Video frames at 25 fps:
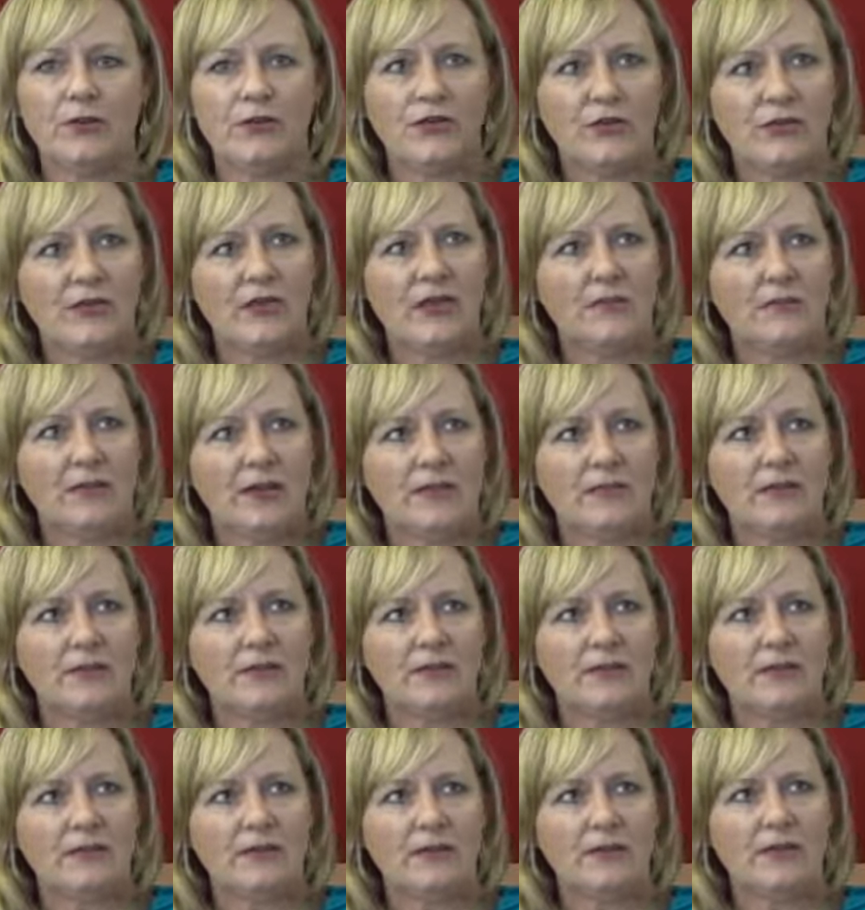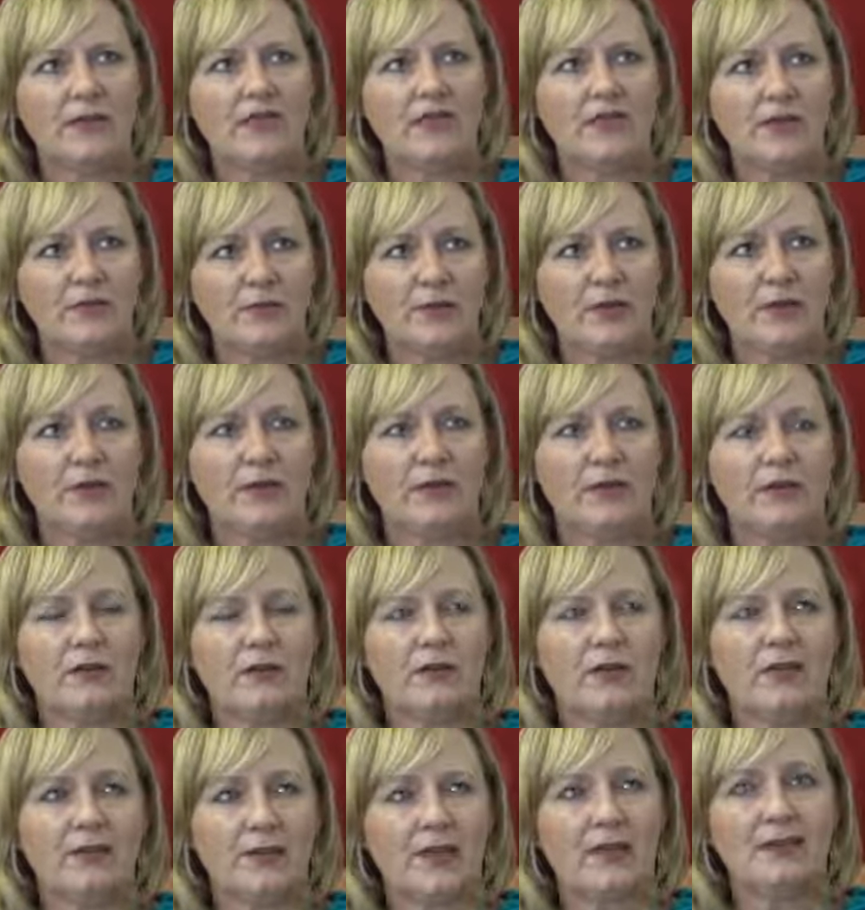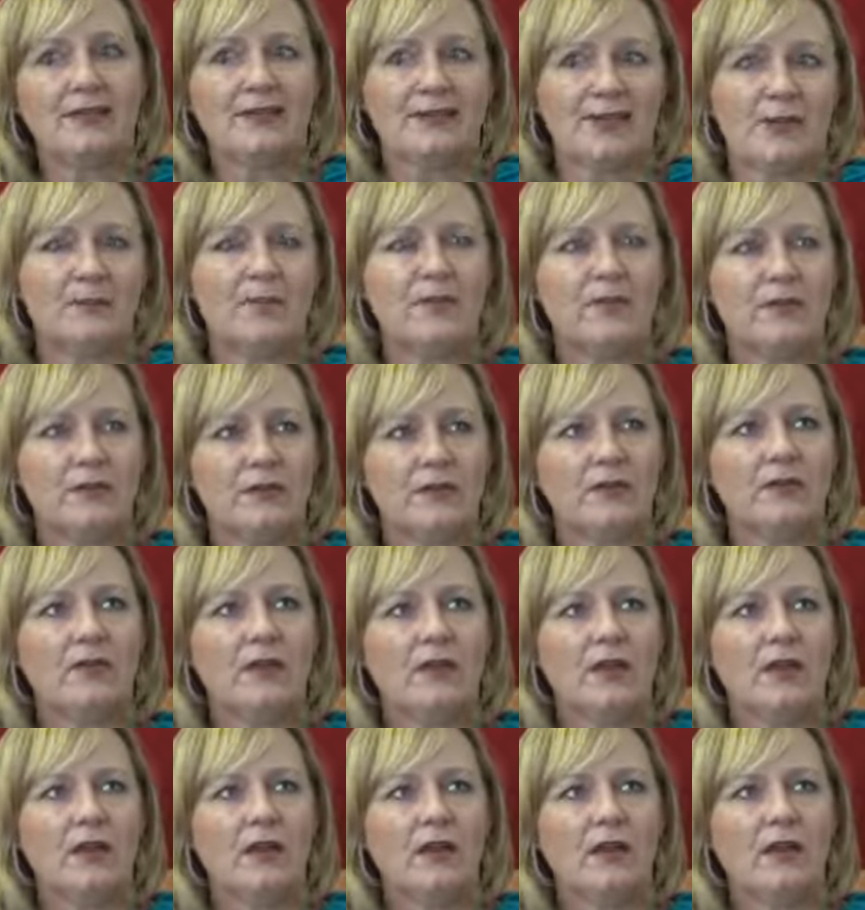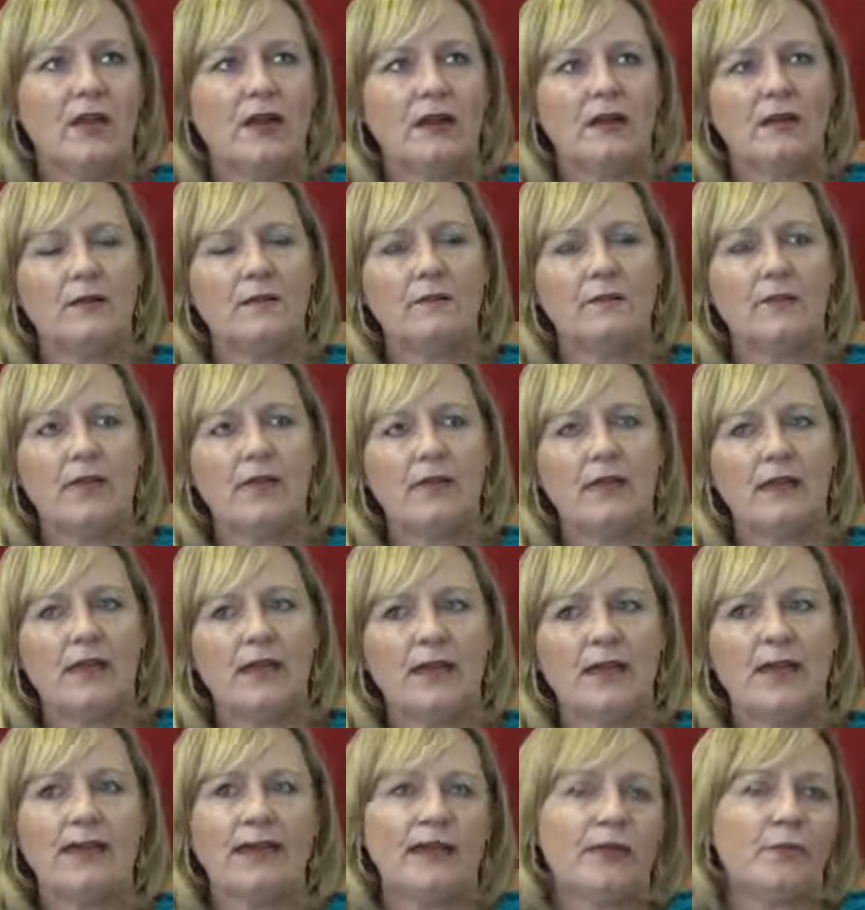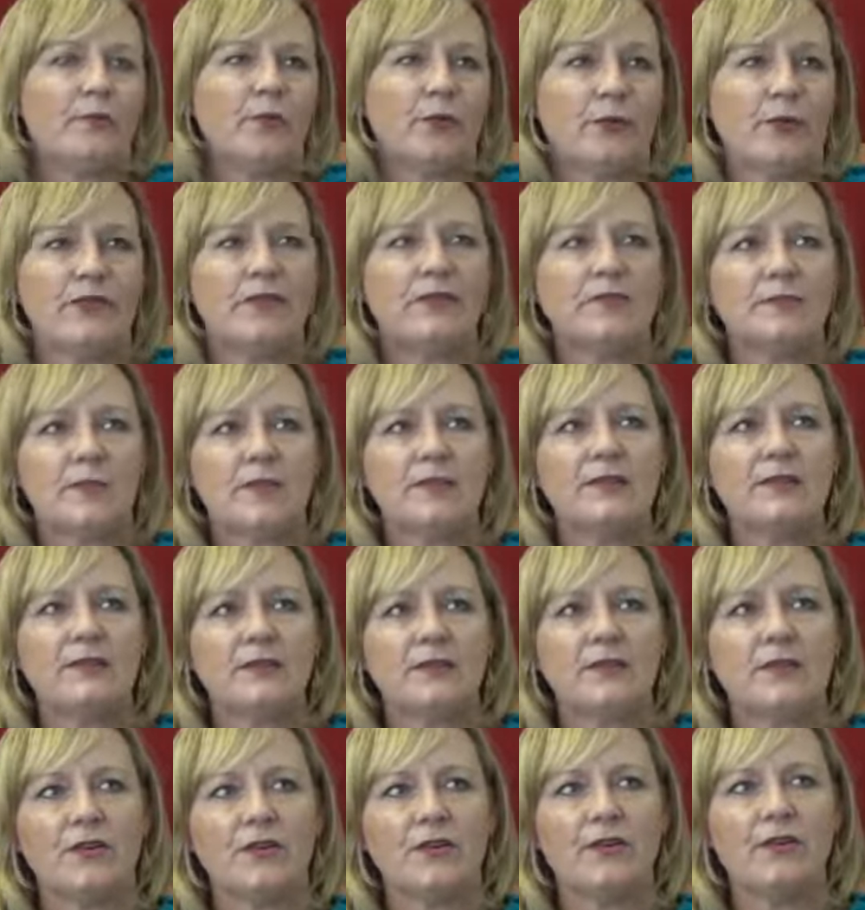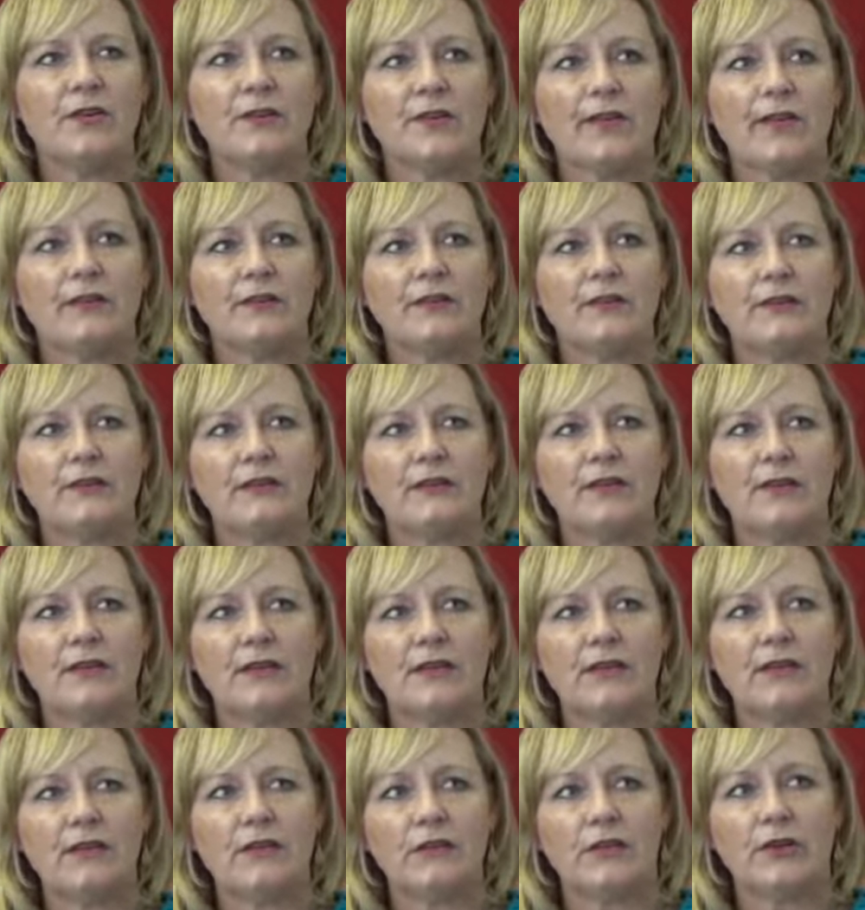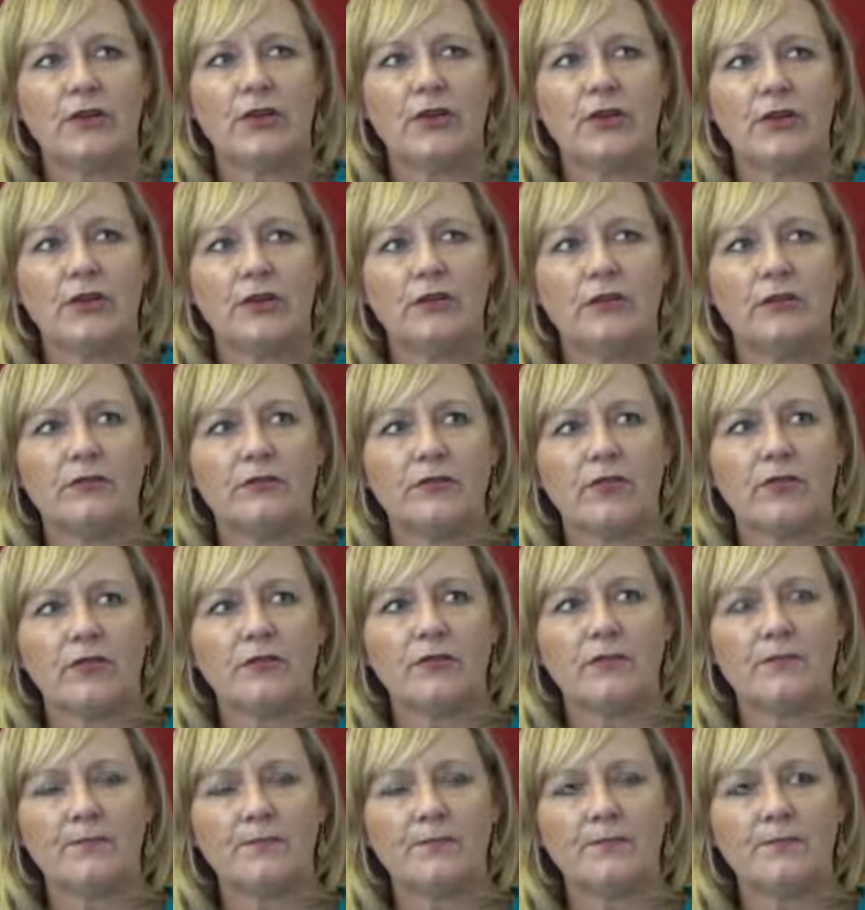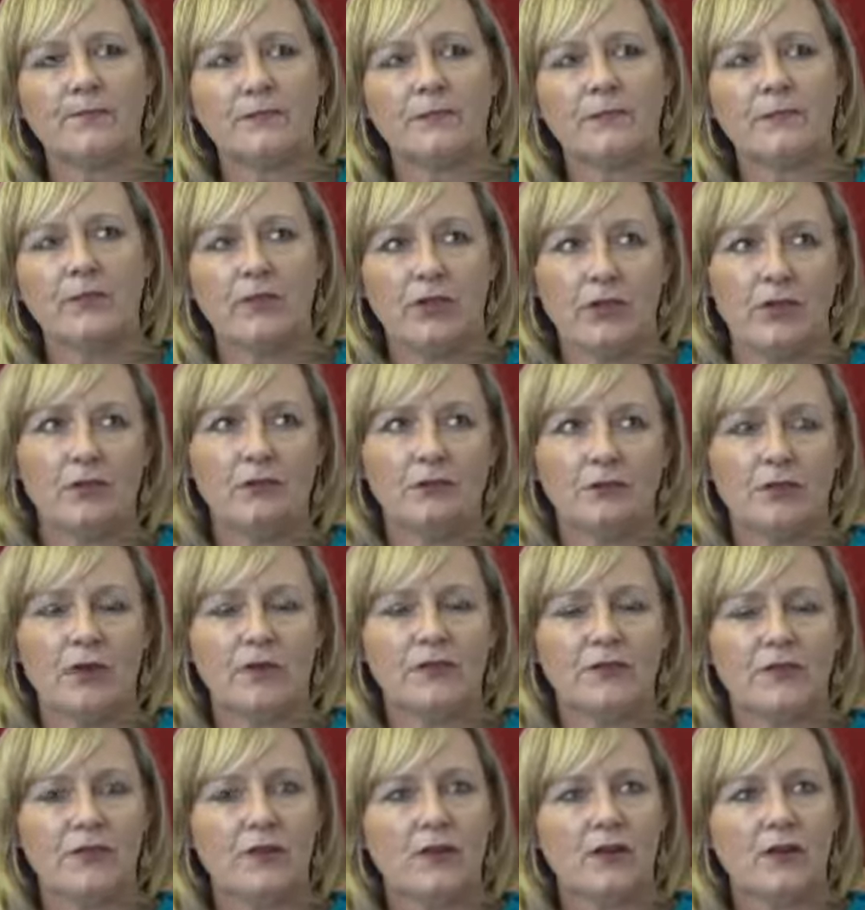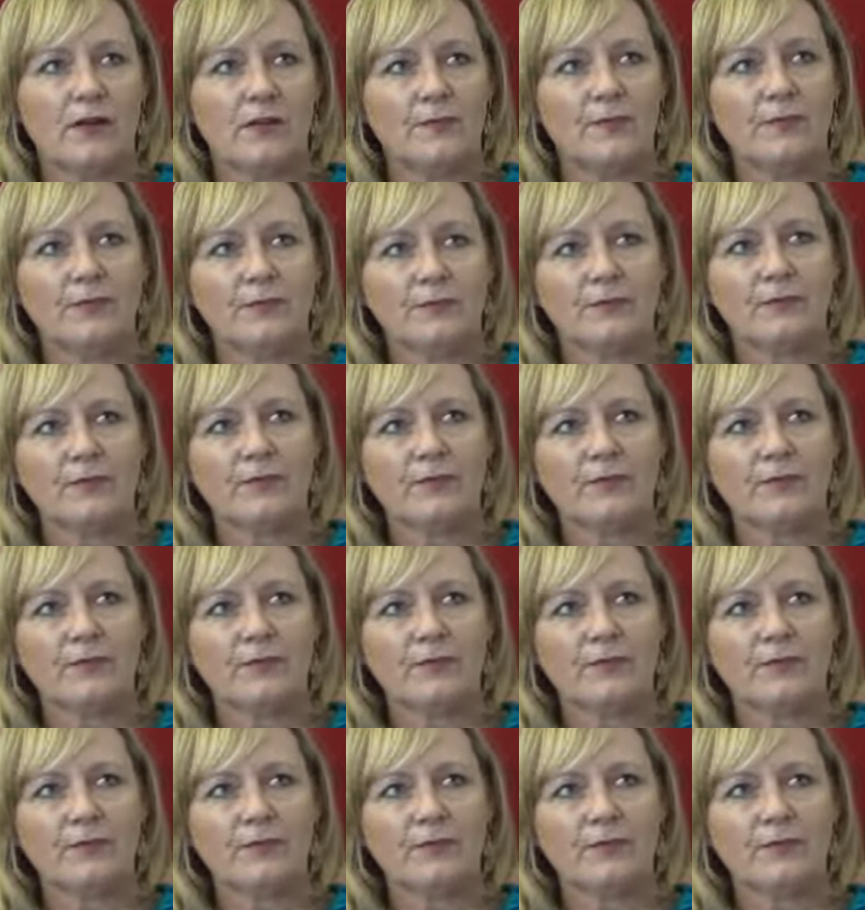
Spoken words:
documented and distributed and accepted, and any improvements to those standards that need to occur over time.